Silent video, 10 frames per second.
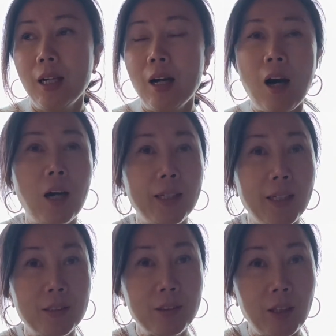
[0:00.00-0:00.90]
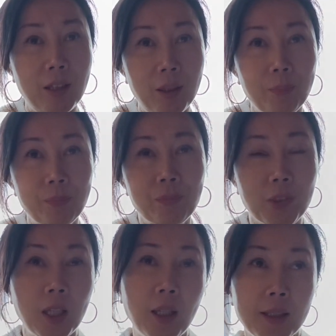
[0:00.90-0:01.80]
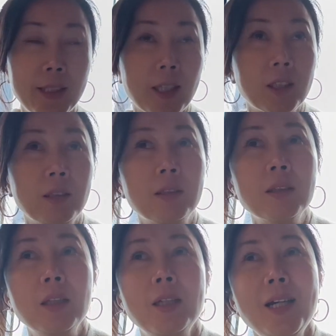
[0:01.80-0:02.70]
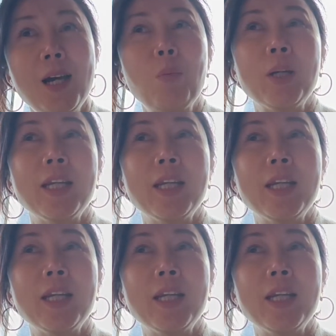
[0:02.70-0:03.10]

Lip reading: audience section, and when